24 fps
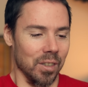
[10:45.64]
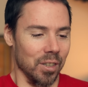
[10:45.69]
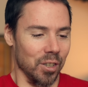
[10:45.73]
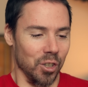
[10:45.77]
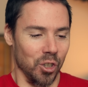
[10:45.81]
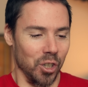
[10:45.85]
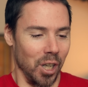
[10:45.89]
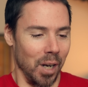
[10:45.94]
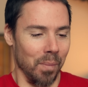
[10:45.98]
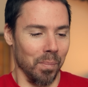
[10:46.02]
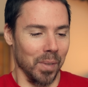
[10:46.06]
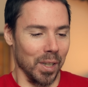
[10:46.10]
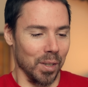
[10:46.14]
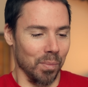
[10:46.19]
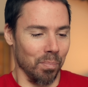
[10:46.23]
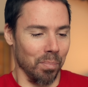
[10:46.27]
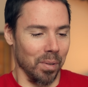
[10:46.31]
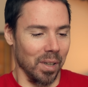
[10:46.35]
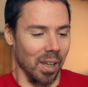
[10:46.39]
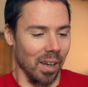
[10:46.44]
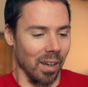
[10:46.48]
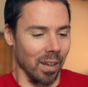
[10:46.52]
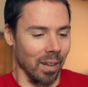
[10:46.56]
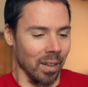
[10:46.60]
Shameless
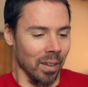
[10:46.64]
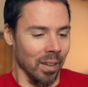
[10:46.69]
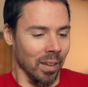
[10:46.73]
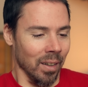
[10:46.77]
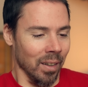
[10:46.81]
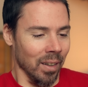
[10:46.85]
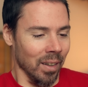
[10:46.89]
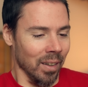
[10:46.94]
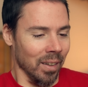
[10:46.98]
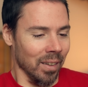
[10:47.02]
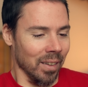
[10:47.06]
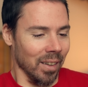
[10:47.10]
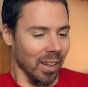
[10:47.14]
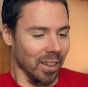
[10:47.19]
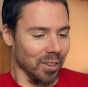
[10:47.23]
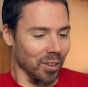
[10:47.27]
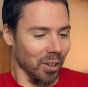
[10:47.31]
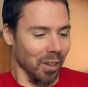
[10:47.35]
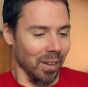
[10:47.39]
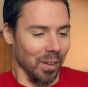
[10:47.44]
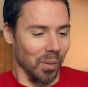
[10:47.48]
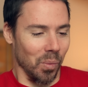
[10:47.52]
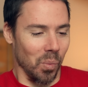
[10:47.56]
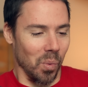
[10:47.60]
plug. That's
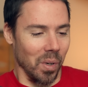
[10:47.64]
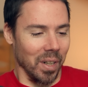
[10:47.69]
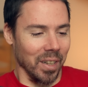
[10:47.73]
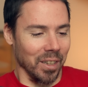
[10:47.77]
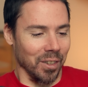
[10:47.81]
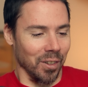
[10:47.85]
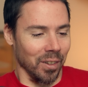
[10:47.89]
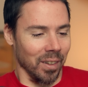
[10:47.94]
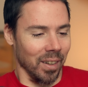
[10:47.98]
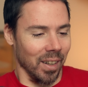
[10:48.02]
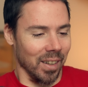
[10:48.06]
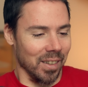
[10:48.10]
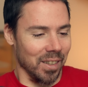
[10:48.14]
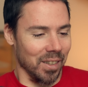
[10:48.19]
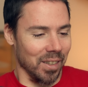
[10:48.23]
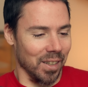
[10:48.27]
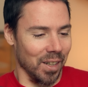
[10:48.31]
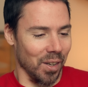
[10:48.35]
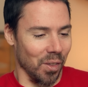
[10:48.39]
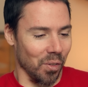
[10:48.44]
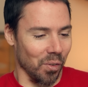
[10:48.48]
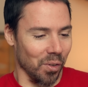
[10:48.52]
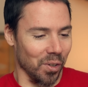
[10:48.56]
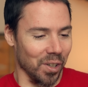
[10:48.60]
all it was. I
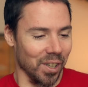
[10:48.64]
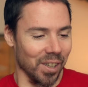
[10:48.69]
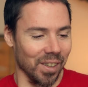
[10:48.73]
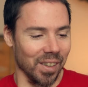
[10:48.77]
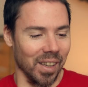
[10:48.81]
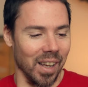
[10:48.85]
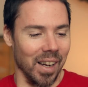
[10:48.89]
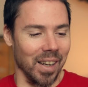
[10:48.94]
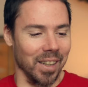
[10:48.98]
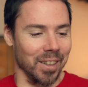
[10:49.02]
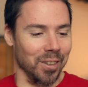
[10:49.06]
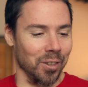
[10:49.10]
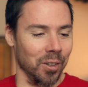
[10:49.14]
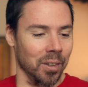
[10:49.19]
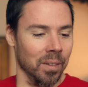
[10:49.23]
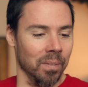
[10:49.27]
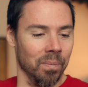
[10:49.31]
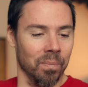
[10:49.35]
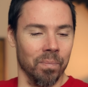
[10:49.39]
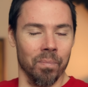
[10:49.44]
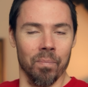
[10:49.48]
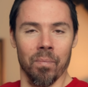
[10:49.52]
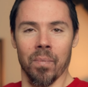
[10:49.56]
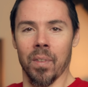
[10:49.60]
see through your lies.
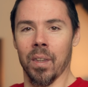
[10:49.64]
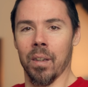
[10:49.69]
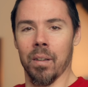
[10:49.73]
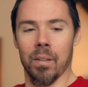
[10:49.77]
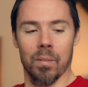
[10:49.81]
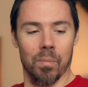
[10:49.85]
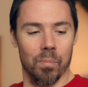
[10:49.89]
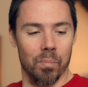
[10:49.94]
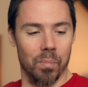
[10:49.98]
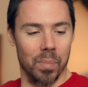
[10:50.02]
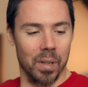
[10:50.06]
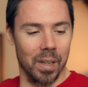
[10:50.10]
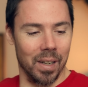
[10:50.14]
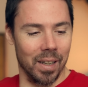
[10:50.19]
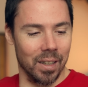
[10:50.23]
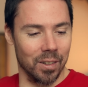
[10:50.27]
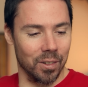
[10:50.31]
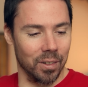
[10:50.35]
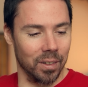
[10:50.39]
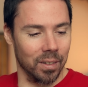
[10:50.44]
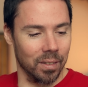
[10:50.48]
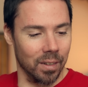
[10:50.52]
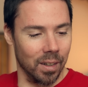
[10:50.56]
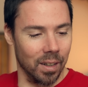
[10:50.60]
P
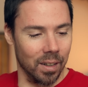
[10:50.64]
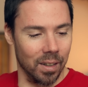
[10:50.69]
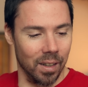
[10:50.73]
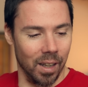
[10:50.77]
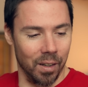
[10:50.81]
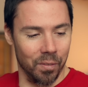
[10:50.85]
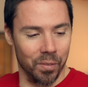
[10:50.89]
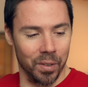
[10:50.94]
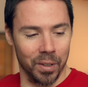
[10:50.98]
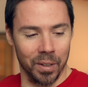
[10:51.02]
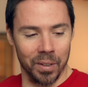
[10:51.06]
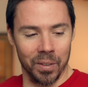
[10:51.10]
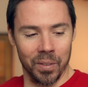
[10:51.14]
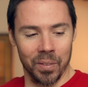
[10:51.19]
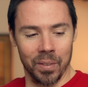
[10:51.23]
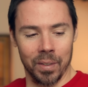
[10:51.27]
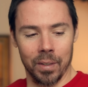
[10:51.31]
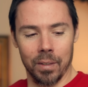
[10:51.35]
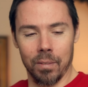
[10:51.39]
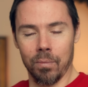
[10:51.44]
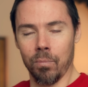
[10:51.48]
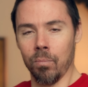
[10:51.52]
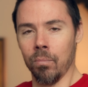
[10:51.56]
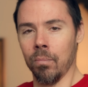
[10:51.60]
S. Love you.
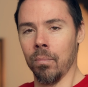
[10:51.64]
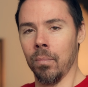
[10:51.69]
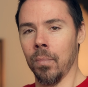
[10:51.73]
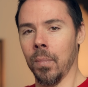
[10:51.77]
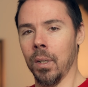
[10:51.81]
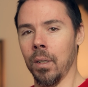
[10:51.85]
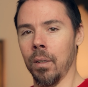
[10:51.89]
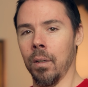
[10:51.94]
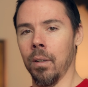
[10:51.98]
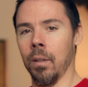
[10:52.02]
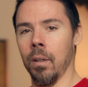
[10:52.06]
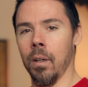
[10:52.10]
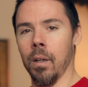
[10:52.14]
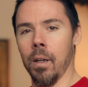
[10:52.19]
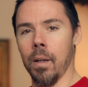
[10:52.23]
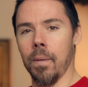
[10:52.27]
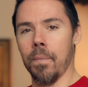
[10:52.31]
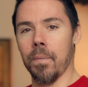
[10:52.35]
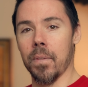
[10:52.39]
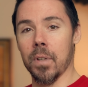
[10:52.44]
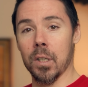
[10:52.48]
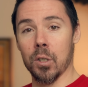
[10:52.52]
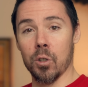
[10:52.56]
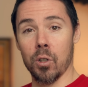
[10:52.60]

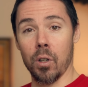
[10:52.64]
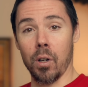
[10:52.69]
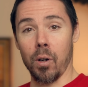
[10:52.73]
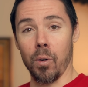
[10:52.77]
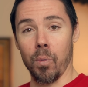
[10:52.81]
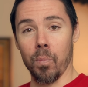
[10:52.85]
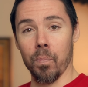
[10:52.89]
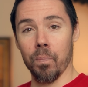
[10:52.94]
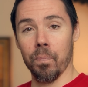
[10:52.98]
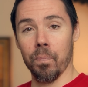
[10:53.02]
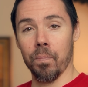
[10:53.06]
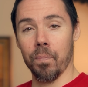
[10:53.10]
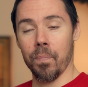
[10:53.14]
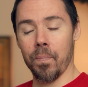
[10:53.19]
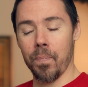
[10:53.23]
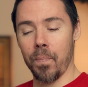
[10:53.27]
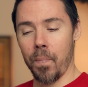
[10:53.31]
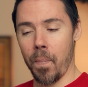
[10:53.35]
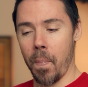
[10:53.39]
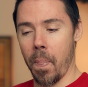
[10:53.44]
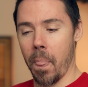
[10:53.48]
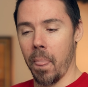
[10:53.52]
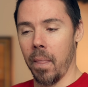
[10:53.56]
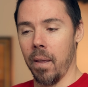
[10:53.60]
So,
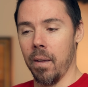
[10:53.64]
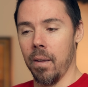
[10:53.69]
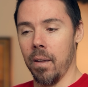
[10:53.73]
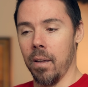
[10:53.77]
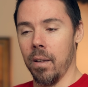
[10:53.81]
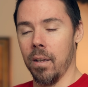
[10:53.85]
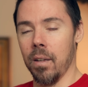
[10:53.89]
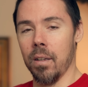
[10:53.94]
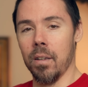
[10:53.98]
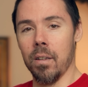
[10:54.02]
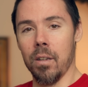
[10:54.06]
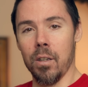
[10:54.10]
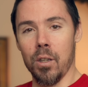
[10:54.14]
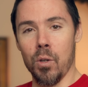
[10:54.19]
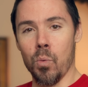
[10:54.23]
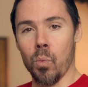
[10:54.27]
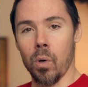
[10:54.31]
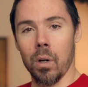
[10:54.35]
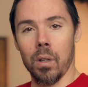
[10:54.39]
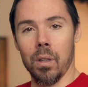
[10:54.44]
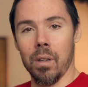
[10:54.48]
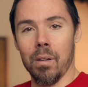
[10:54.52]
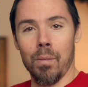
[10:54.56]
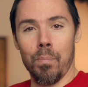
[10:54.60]
you
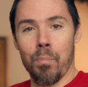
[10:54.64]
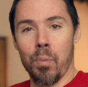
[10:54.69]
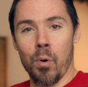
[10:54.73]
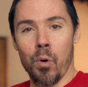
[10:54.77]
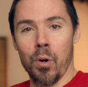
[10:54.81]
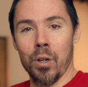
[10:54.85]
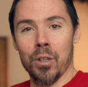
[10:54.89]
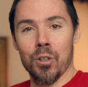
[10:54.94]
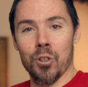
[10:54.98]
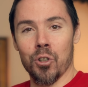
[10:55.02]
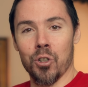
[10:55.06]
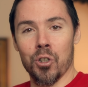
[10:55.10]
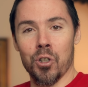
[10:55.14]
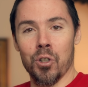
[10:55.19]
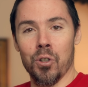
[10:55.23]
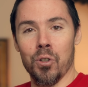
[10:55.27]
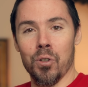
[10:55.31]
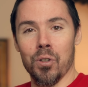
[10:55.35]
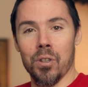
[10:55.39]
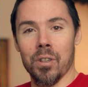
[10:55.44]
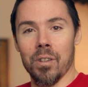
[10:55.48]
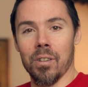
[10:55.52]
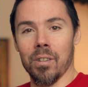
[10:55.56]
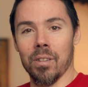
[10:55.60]
want a little point and
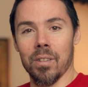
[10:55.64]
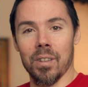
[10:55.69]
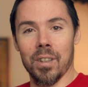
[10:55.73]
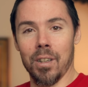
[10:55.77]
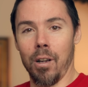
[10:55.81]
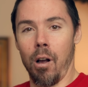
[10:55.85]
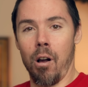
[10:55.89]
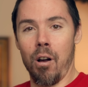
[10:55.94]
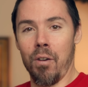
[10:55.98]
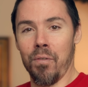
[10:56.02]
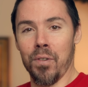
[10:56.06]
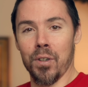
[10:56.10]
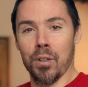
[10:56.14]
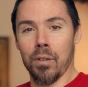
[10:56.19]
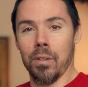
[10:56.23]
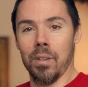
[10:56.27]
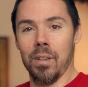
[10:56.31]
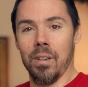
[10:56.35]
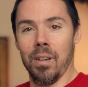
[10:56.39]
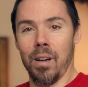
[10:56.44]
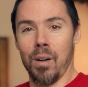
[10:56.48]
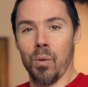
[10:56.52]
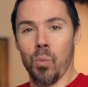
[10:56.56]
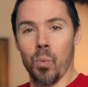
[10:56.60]
shoot, you're obviously
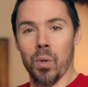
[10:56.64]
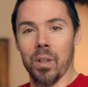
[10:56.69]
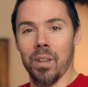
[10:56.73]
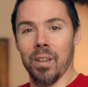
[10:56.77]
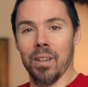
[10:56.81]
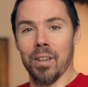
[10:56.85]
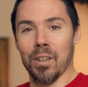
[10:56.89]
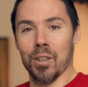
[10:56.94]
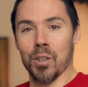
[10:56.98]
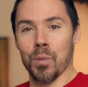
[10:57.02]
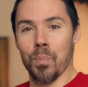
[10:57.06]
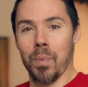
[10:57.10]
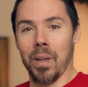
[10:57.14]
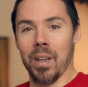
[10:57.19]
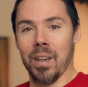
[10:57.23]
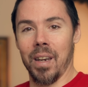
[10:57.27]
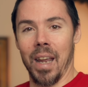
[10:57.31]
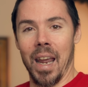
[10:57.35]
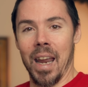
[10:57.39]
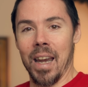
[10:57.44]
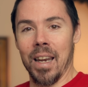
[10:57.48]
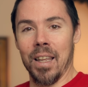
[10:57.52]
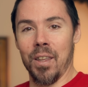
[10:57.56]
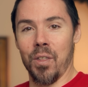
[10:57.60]
not willing to spend
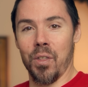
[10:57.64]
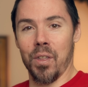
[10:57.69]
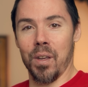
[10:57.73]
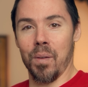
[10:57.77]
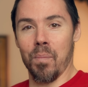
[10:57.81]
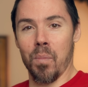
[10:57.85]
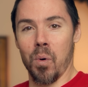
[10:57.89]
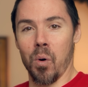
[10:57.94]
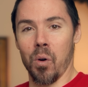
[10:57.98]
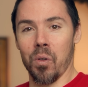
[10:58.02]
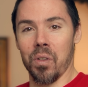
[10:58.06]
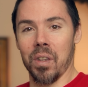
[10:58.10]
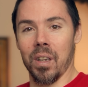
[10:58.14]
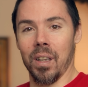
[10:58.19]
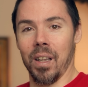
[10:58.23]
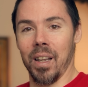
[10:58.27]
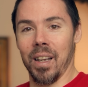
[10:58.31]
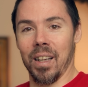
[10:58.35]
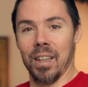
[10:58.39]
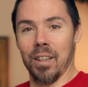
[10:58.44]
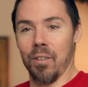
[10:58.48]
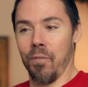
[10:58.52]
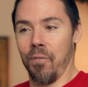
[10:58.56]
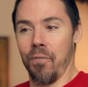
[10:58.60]
anything more than
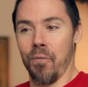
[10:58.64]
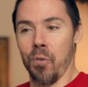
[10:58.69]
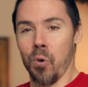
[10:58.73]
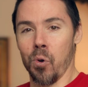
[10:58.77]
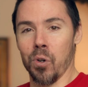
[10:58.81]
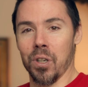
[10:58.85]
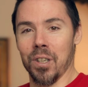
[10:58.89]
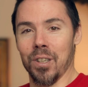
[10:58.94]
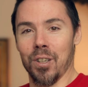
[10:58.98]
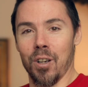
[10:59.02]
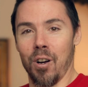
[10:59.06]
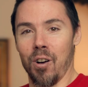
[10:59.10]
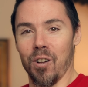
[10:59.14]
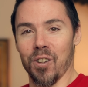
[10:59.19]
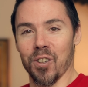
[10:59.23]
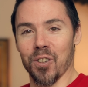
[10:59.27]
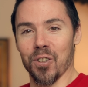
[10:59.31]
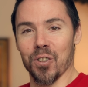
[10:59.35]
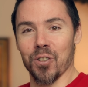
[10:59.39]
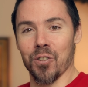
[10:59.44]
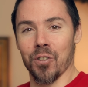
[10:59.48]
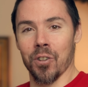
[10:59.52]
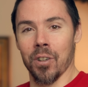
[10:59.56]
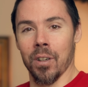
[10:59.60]
like forty
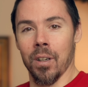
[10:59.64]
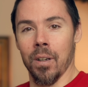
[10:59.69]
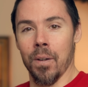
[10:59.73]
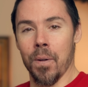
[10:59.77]
dollars.